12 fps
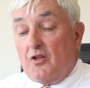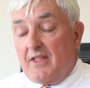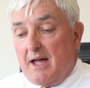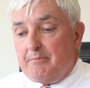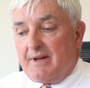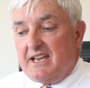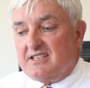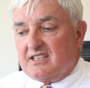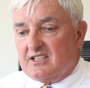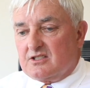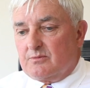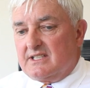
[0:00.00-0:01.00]
On that
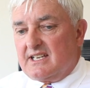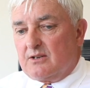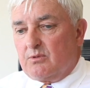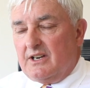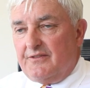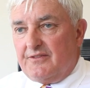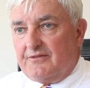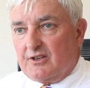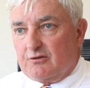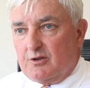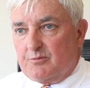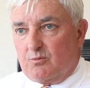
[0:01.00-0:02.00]
basis, we said, well, if
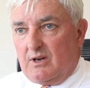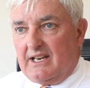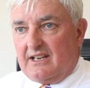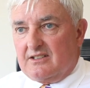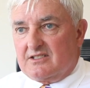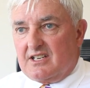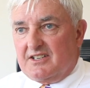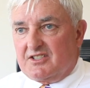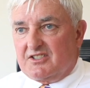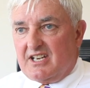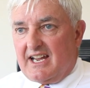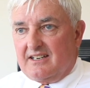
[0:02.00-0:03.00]
the group's willing to
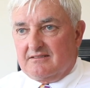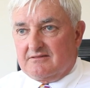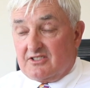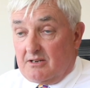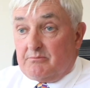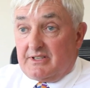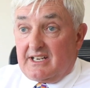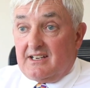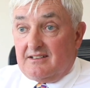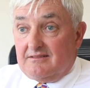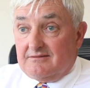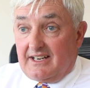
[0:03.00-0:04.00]
entertain
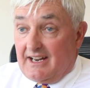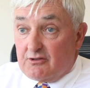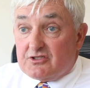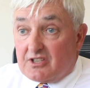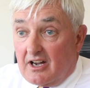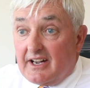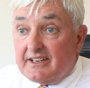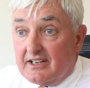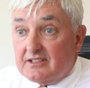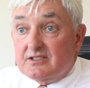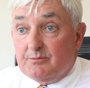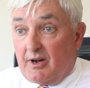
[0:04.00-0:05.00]
somebody, an
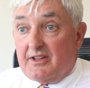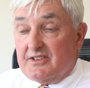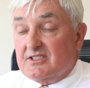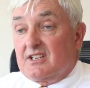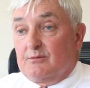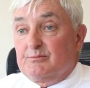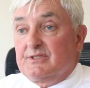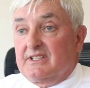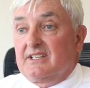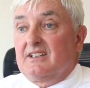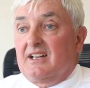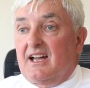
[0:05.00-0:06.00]
outsider, to buy this
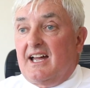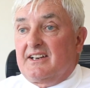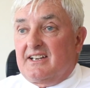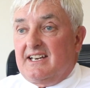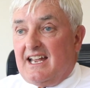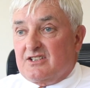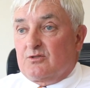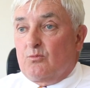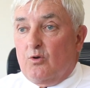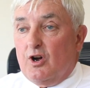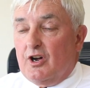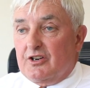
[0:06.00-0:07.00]
company, and it
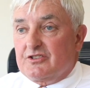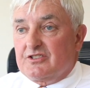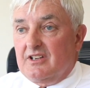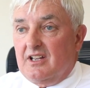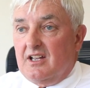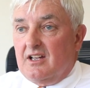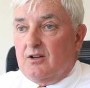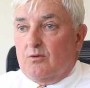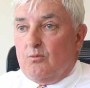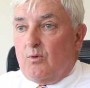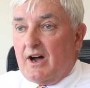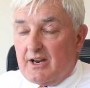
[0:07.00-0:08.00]
hasn't worked,
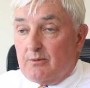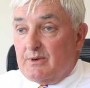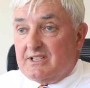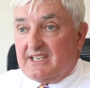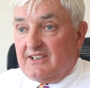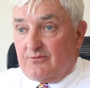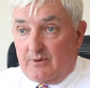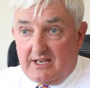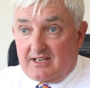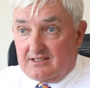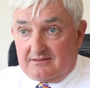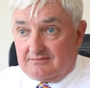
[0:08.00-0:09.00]
why don't we see if
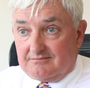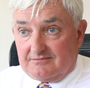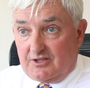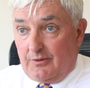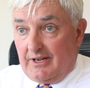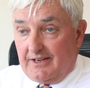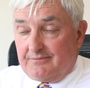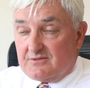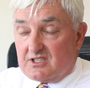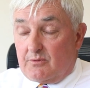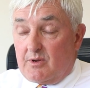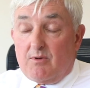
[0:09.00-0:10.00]
we can do it?
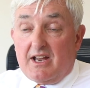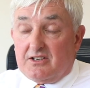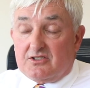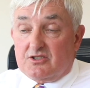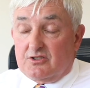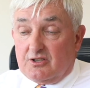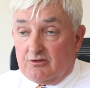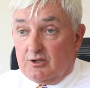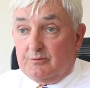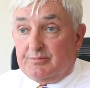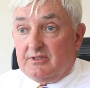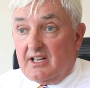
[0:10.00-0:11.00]
So we went to the
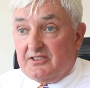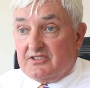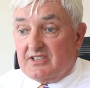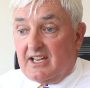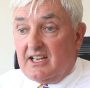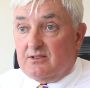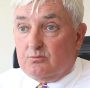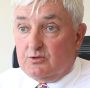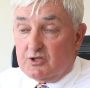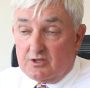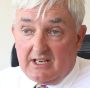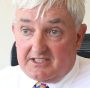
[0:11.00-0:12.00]
group and said,
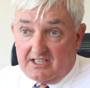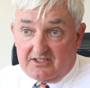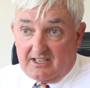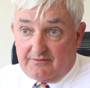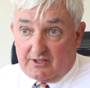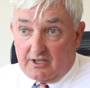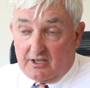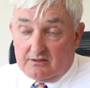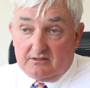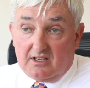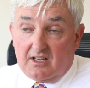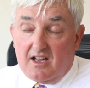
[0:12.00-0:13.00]
would you let us have a
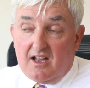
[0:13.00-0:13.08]
go?